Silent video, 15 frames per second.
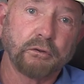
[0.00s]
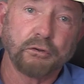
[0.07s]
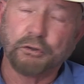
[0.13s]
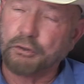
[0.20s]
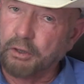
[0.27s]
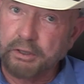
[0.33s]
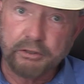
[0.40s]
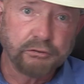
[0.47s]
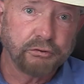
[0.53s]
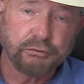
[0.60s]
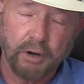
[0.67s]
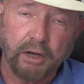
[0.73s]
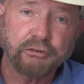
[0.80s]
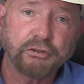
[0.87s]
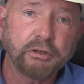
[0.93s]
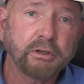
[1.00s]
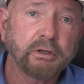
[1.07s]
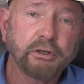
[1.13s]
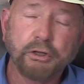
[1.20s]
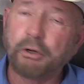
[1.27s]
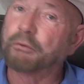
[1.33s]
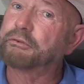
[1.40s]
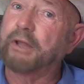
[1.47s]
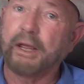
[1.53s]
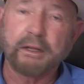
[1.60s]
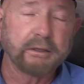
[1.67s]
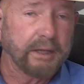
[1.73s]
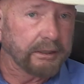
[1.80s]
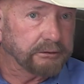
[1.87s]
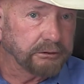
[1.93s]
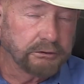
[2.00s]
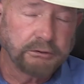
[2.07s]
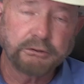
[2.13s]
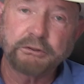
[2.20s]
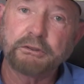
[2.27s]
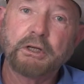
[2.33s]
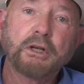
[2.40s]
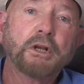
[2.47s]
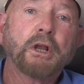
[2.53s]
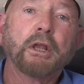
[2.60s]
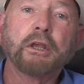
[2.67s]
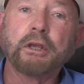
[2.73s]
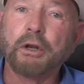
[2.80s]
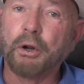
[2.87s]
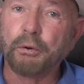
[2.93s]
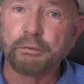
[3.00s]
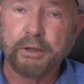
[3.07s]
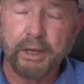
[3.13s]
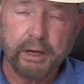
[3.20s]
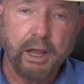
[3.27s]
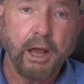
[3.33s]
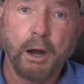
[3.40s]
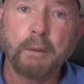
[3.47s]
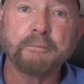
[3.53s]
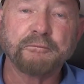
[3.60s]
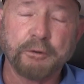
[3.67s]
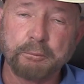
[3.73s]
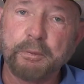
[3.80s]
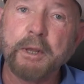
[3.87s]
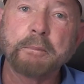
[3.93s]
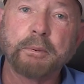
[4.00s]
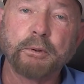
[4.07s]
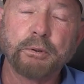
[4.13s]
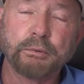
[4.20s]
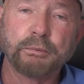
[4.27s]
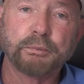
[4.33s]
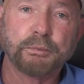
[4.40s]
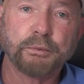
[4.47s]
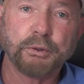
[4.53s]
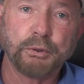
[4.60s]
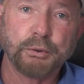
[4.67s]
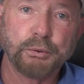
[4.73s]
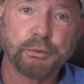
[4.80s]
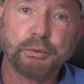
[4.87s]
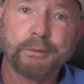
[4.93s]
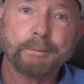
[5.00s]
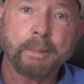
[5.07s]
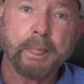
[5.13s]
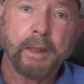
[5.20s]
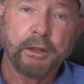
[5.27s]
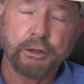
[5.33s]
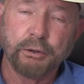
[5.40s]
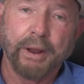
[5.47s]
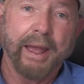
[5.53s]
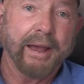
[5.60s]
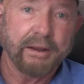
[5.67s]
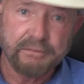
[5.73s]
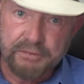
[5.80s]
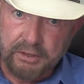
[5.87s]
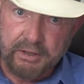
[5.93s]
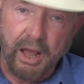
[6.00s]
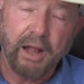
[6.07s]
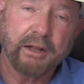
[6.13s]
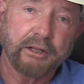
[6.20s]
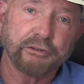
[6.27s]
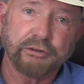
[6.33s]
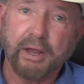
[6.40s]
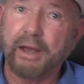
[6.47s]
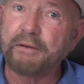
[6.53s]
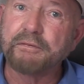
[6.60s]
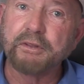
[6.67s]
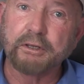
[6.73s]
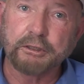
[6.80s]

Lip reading: good instruction, take lessons, get help from people who have the knowledge, have the